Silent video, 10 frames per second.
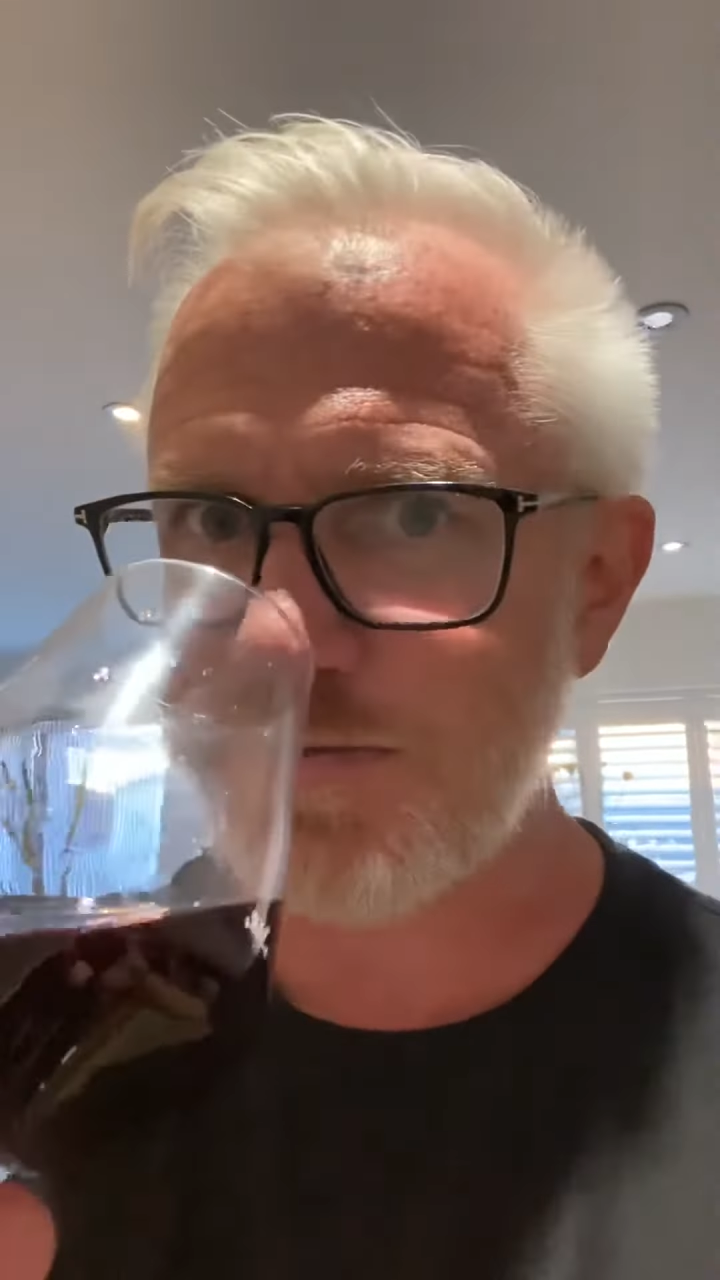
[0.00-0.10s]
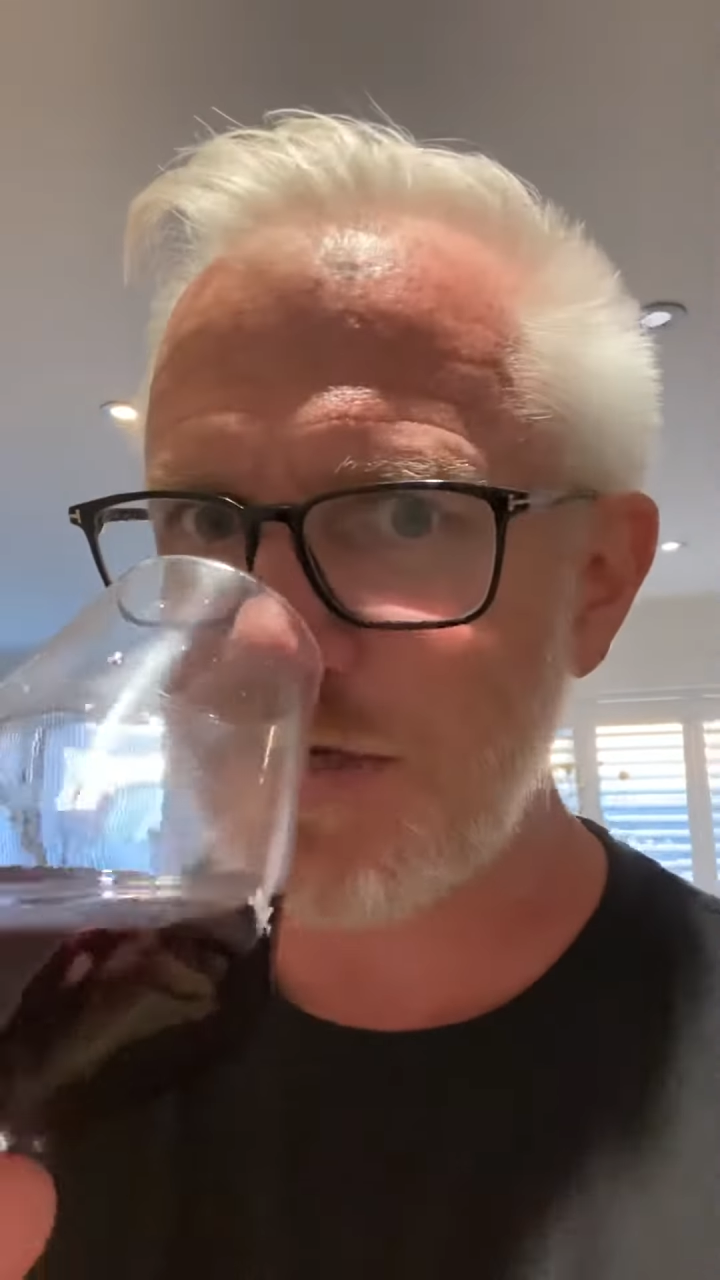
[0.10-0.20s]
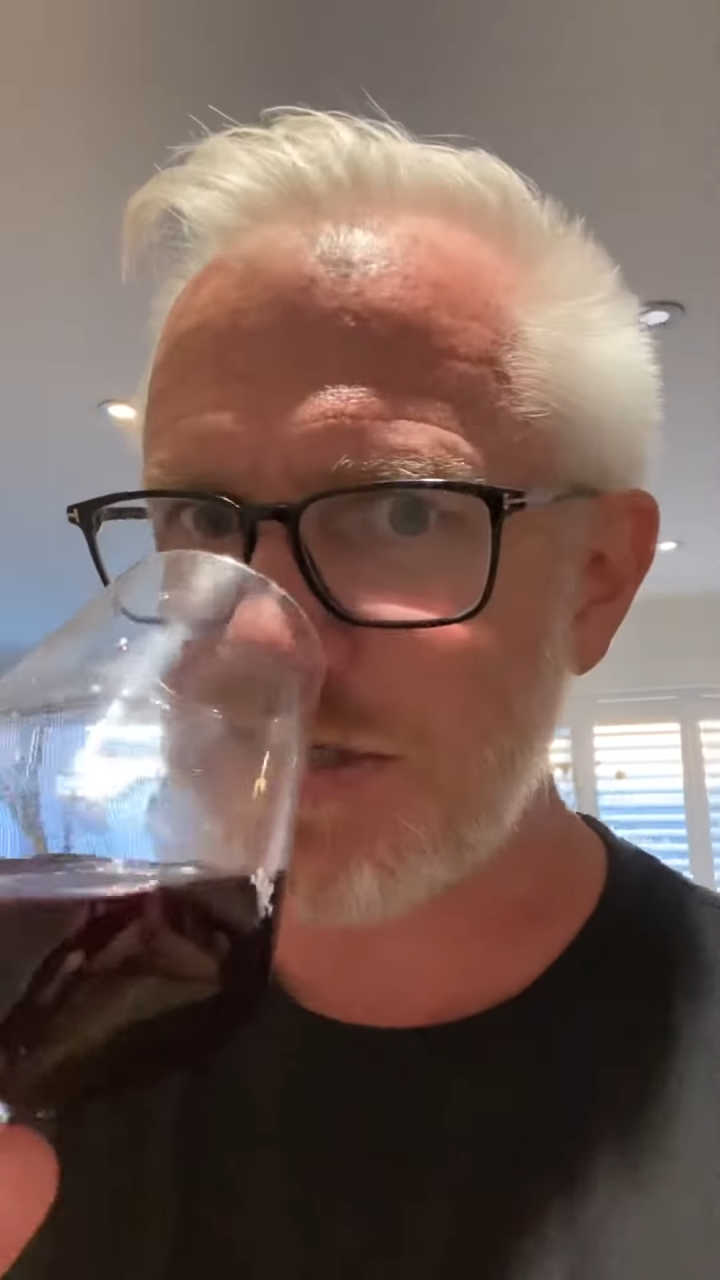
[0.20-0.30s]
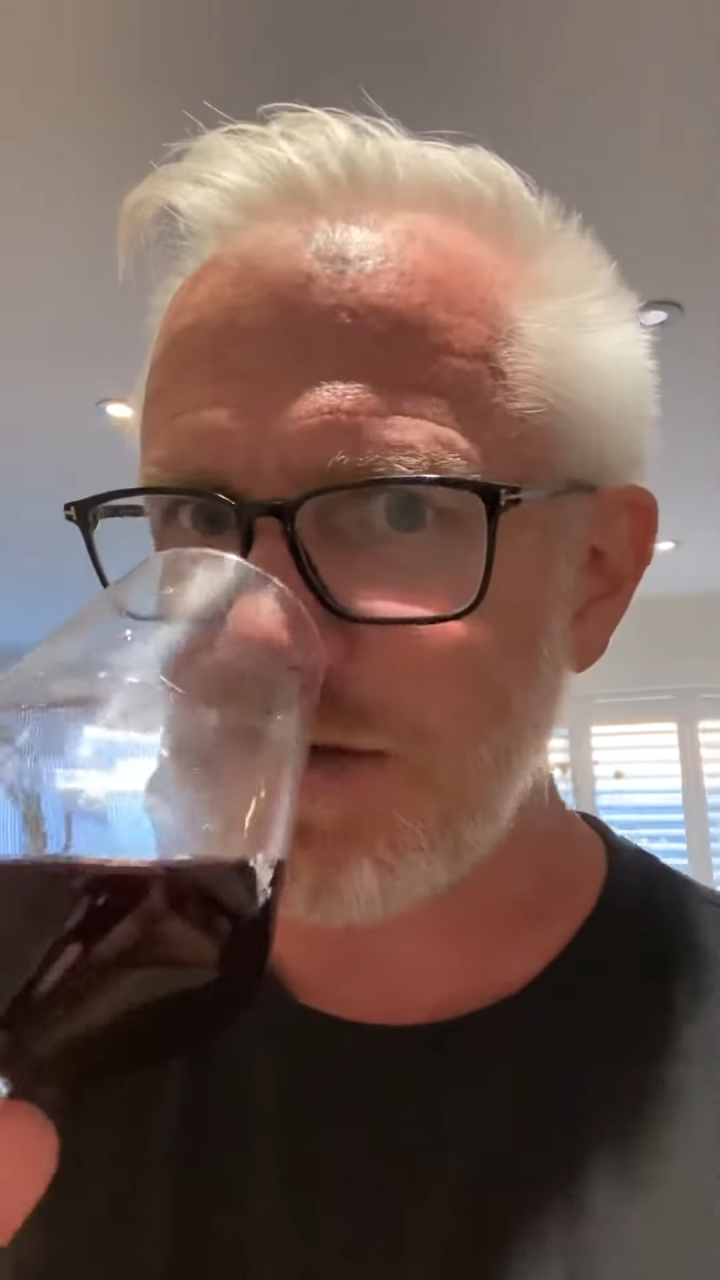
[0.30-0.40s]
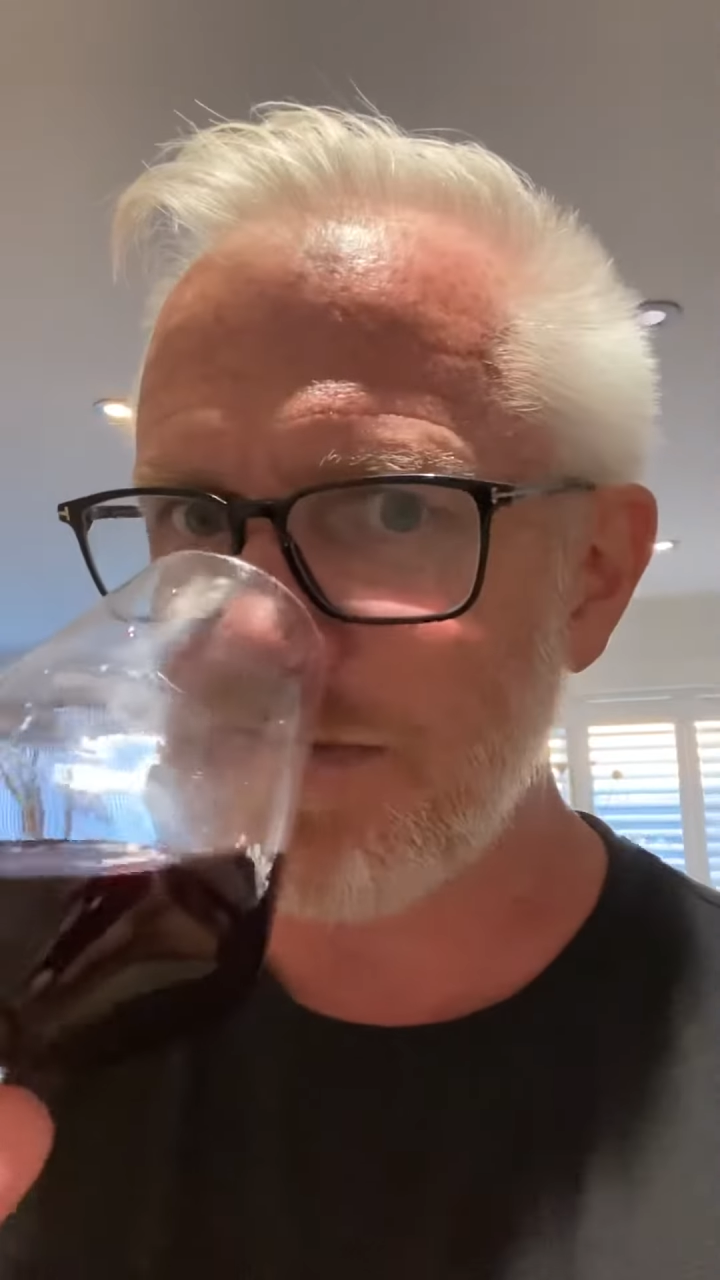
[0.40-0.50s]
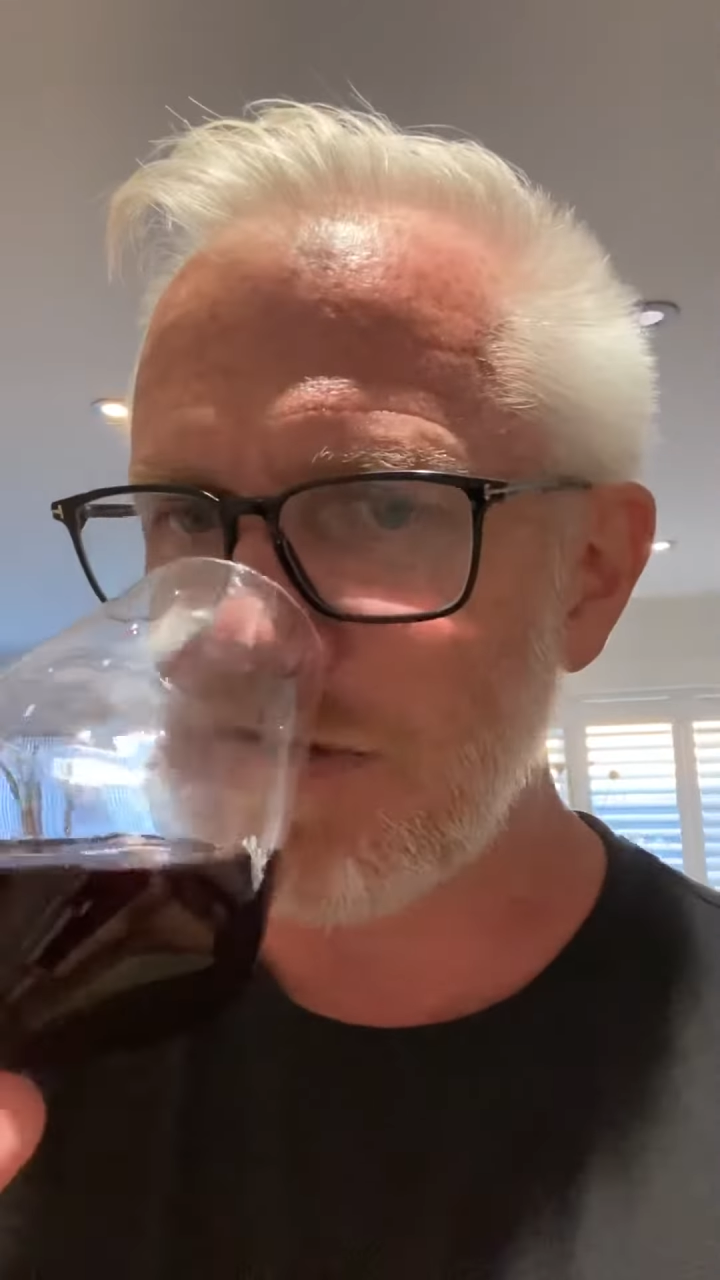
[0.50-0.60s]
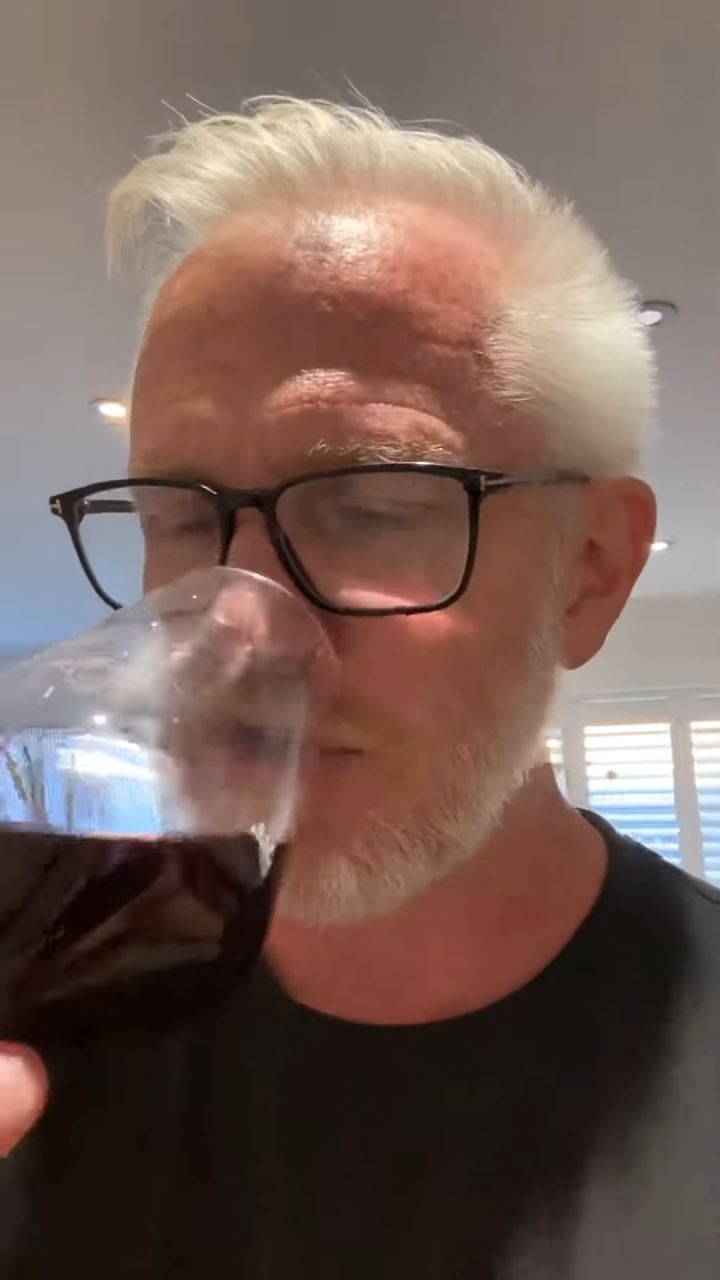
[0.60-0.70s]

much different.